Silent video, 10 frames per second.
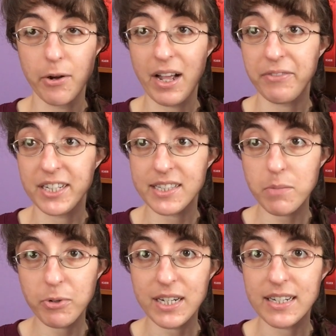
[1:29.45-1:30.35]
having
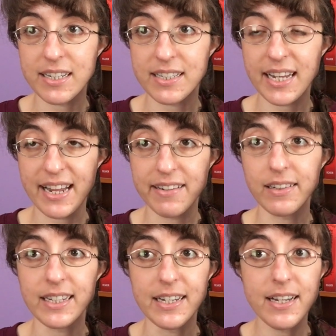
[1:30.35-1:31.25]
separated is scandal
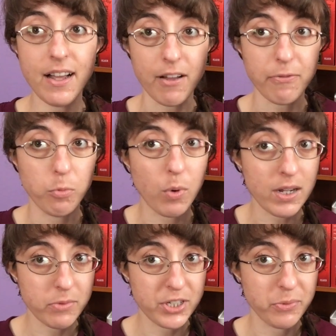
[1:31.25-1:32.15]
enough,
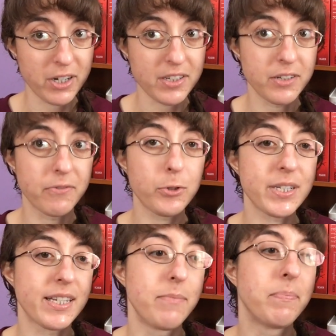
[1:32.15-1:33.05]
why would you want to
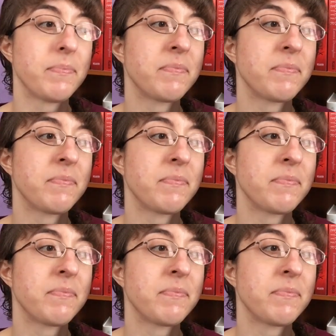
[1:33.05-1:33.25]
divorce him?